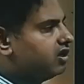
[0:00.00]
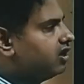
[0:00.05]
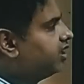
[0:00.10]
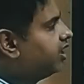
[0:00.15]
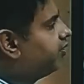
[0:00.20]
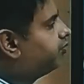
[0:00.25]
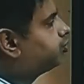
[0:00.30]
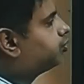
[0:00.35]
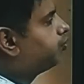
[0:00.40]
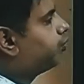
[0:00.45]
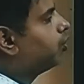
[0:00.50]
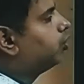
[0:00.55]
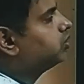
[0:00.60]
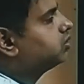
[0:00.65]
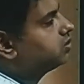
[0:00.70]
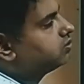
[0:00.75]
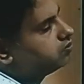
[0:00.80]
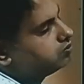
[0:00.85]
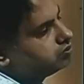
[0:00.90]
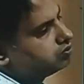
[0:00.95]
If suppose
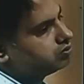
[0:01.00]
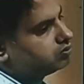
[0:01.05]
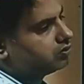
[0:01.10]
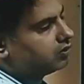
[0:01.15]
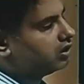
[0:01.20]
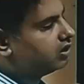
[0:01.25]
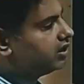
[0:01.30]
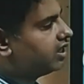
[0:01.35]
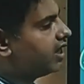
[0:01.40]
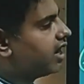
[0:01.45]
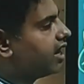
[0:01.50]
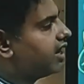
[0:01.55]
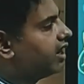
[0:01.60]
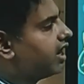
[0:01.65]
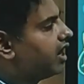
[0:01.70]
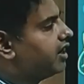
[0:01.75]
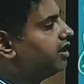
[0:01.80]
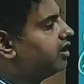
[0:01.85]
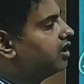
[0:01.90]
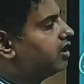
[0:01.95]
there are
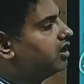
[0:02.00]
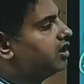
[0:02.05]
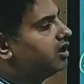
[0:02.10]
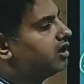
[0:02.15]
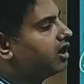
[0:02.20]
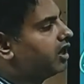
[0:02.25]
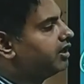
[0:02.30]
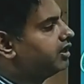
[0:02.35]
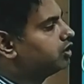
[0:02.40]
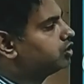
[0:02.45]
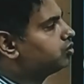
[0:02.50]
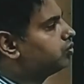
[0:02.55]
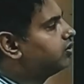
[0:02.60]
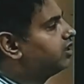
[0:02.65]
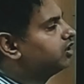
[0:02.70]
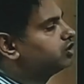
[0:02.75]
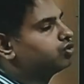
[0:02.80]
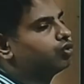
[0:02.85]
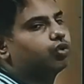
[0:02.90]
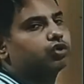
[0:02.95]
100
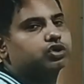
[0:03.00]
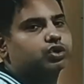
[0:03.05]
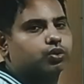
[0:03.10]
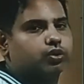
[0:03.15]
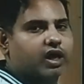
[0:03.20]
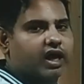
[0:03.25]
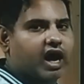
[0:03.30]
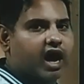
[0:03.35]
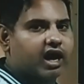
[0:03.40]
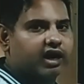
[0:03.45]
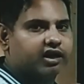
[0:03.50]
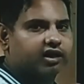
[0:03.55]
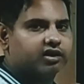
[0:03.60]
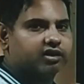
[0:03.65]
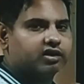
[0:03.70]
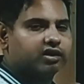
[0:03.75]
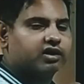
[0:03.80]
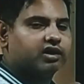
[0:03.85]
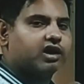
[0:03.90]
students goes to the garden